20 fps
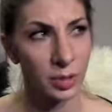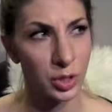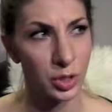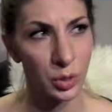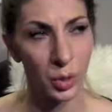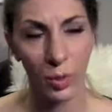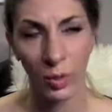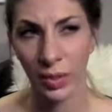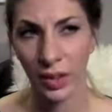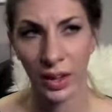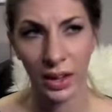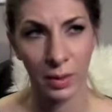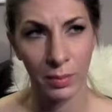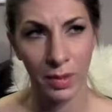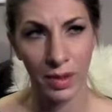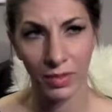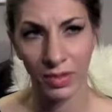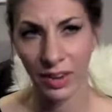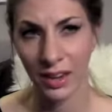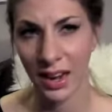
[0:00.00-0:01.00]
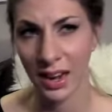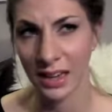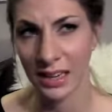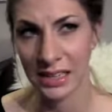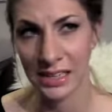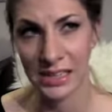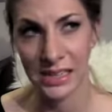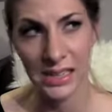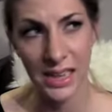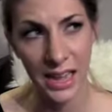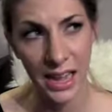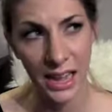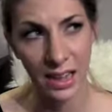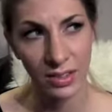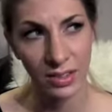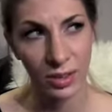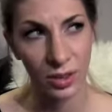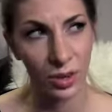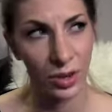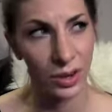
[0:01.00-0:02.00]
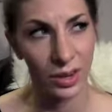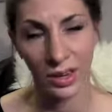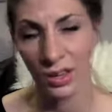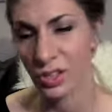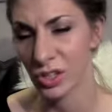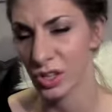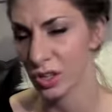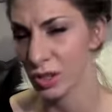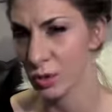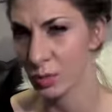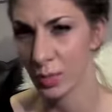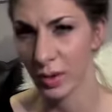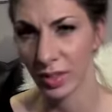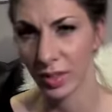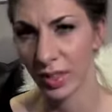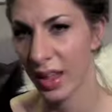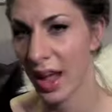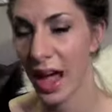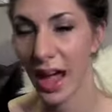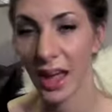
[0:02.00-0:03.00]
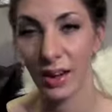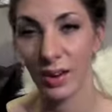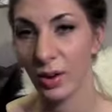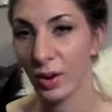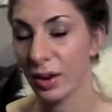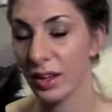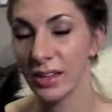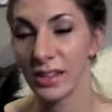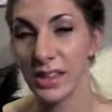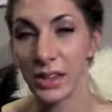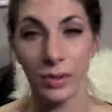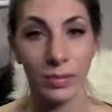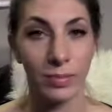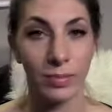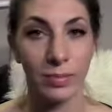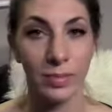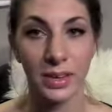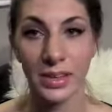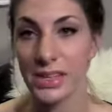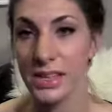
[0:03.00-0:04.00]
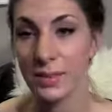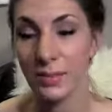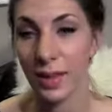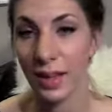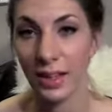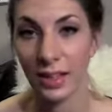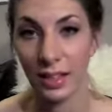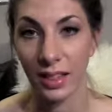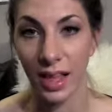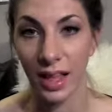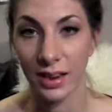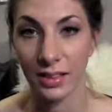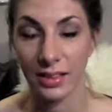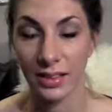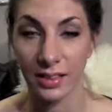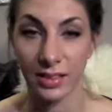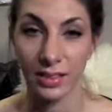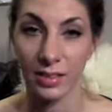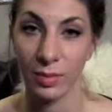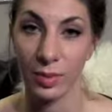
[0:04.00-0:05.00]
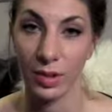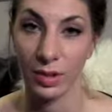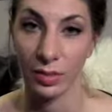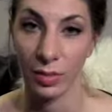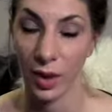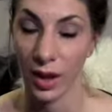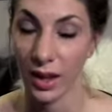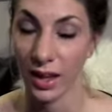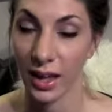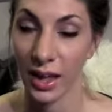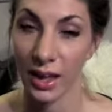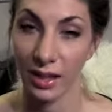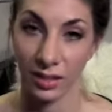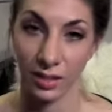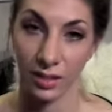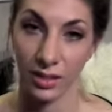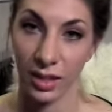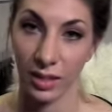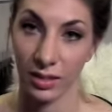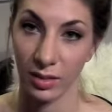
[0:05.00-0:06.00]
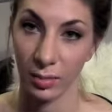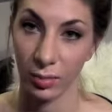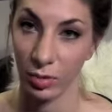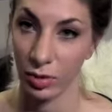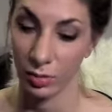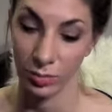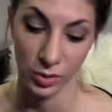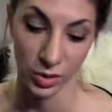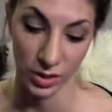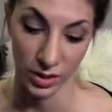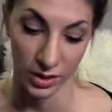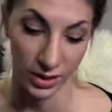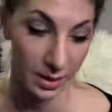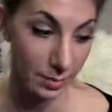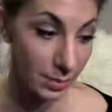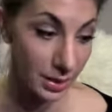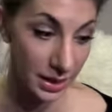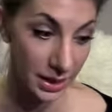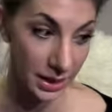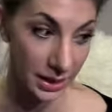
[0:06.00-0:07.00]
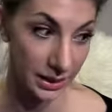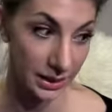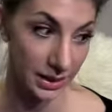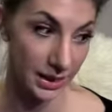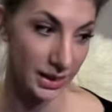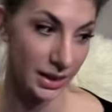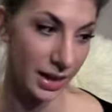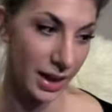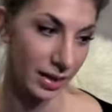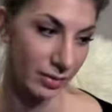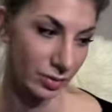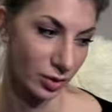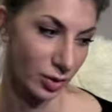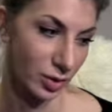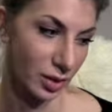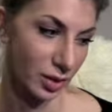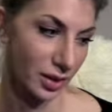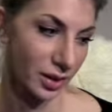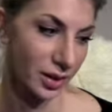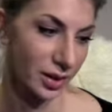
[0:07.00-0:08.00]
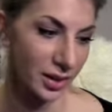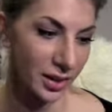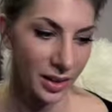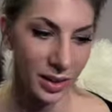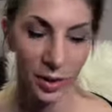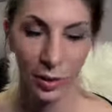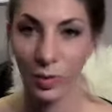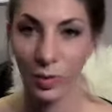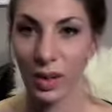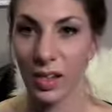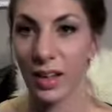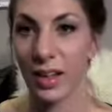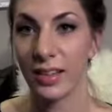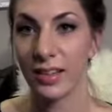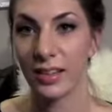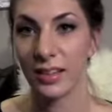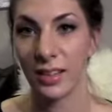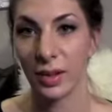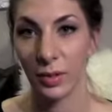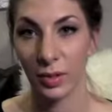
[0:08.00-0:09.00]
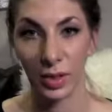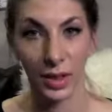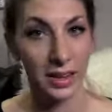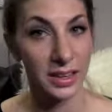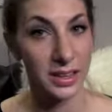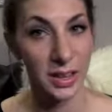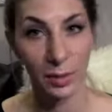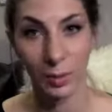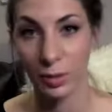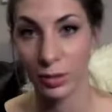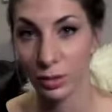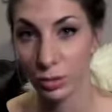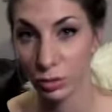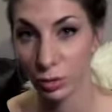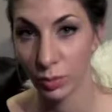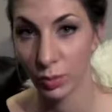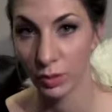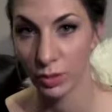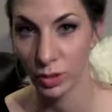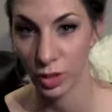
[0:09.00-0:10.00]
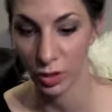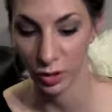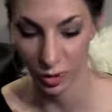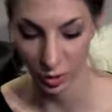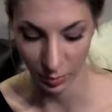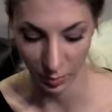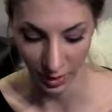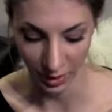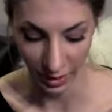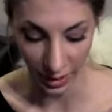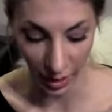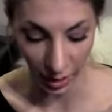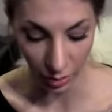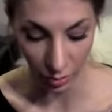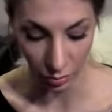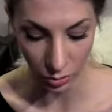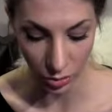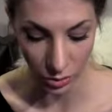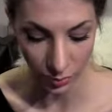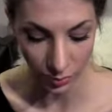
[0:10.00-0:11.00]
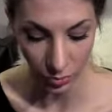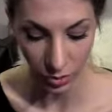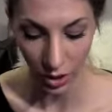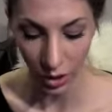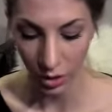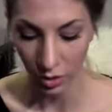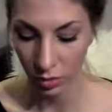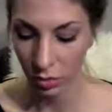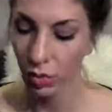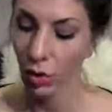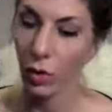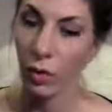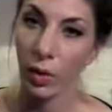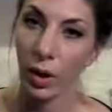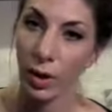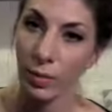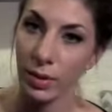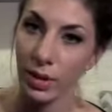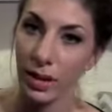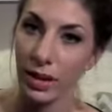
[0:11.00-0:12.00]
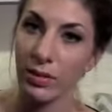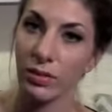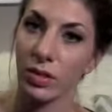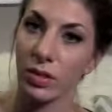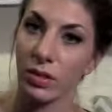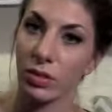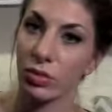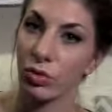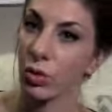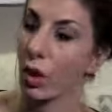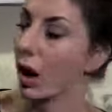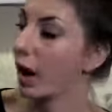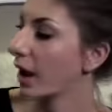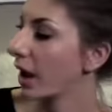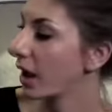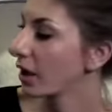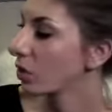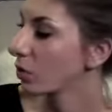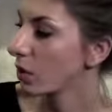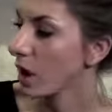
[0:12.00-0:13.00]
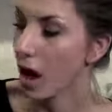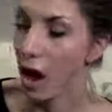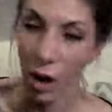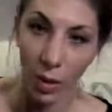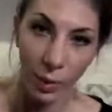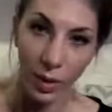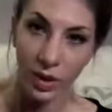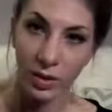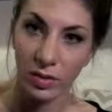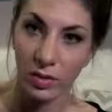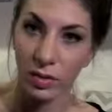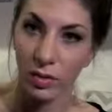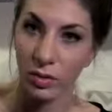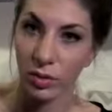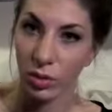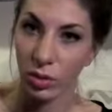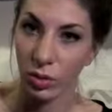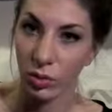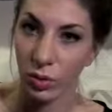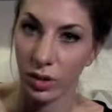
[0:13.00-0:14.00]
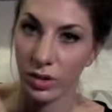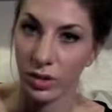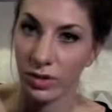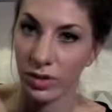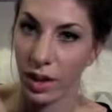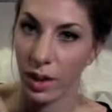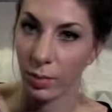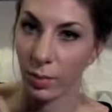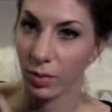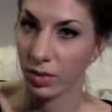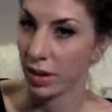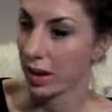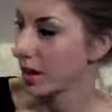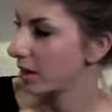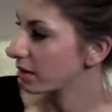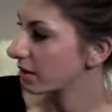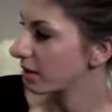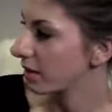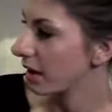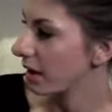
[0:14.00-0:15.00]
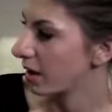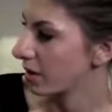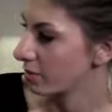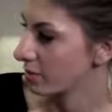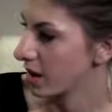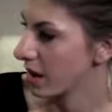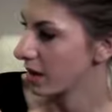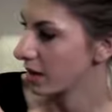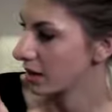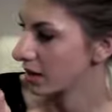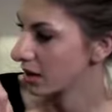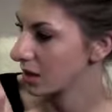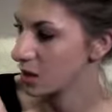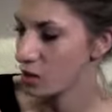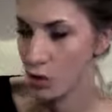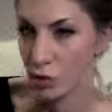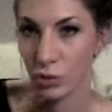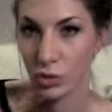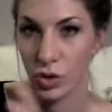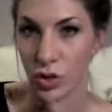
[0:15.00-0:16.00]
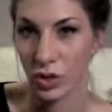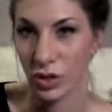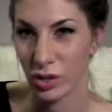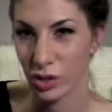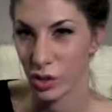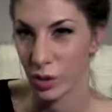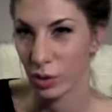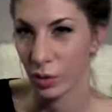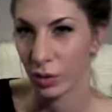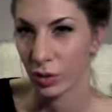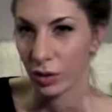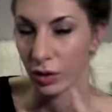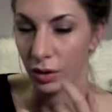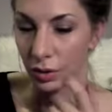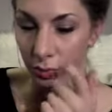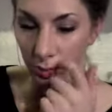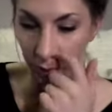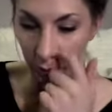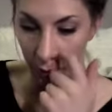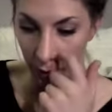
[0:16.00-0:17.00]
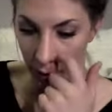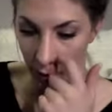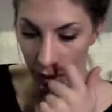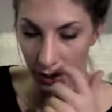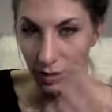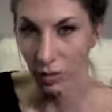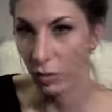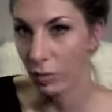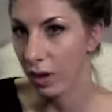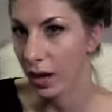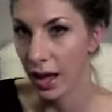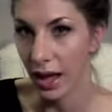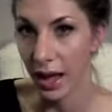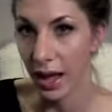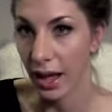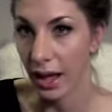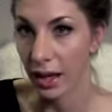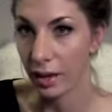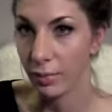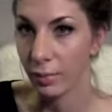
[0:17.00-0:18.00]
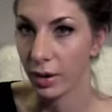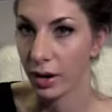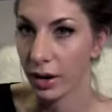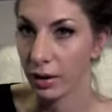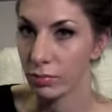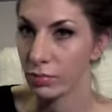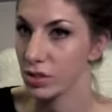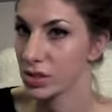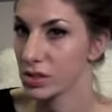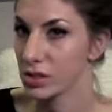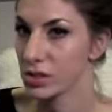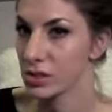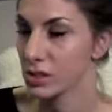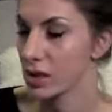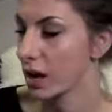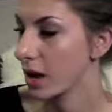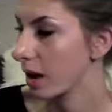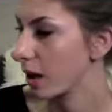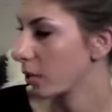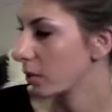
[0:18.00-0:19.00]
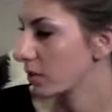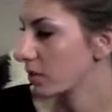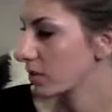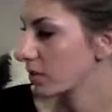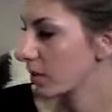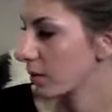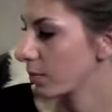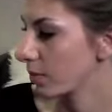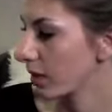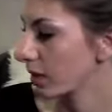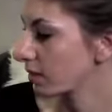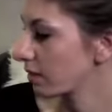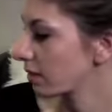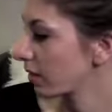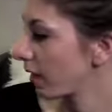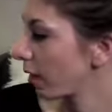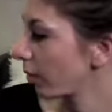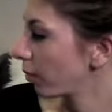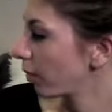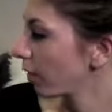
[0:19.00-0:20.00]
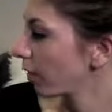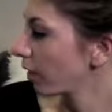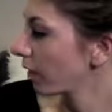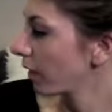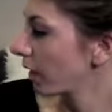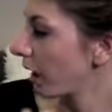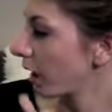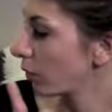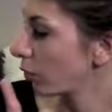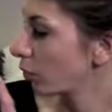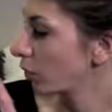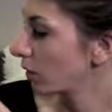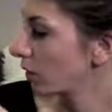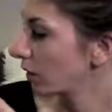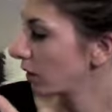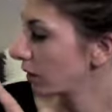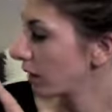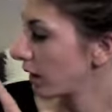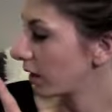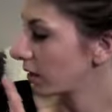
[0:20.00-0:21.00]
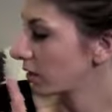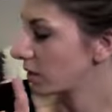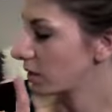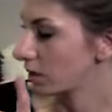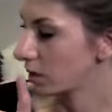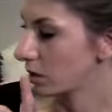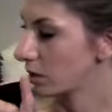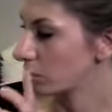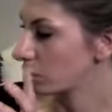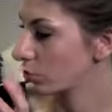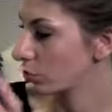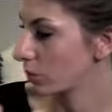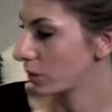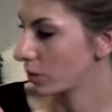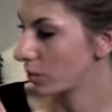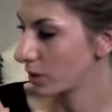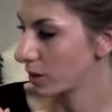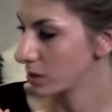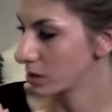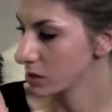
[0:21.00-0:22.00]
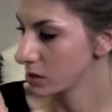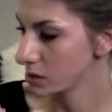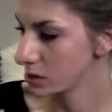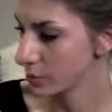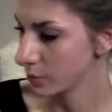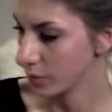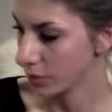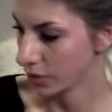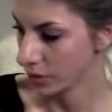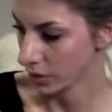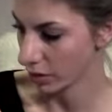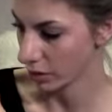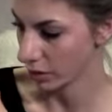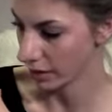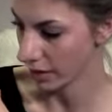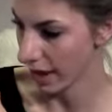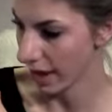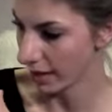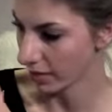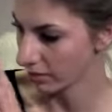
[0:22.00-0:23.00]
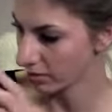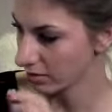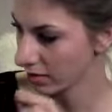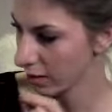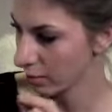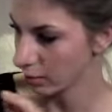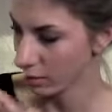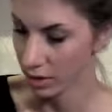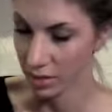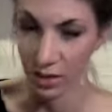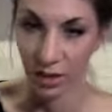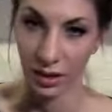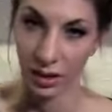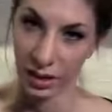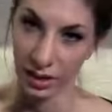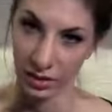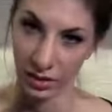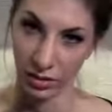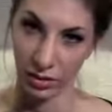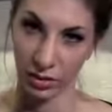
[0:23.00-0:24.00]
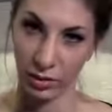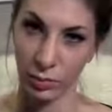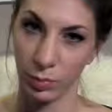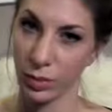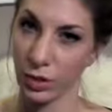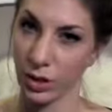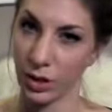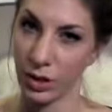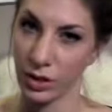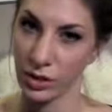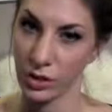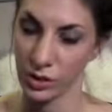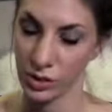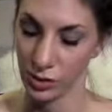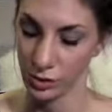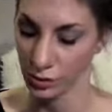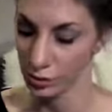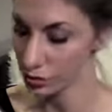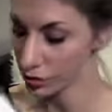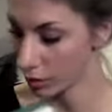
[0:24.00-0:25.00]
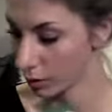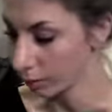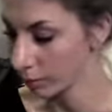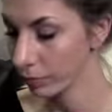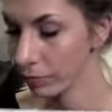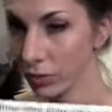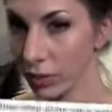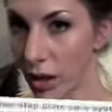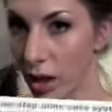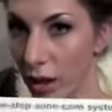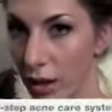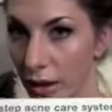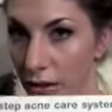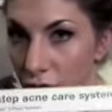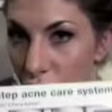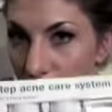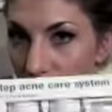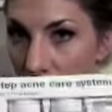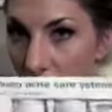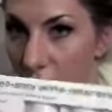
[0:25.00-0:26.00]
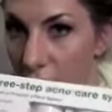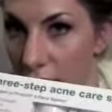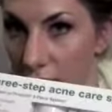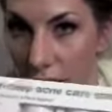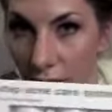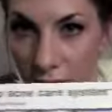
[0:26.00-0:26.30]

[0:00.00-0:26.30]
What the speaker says: but you're only getting them every 90 days and you're getting charged monthly. I don't know. It didn't make a lot of sense to me, so I canceled that subscription immediately after realizing they were like double and triple charging my account. So I'm going to give this a try. I don't always use the 3 steps. I hate to say it, I'm not huge on the toner. It's okay, but I always skip that step. I really like the treatment. The last step and the cleanser is pretty good too. So I'll let you know my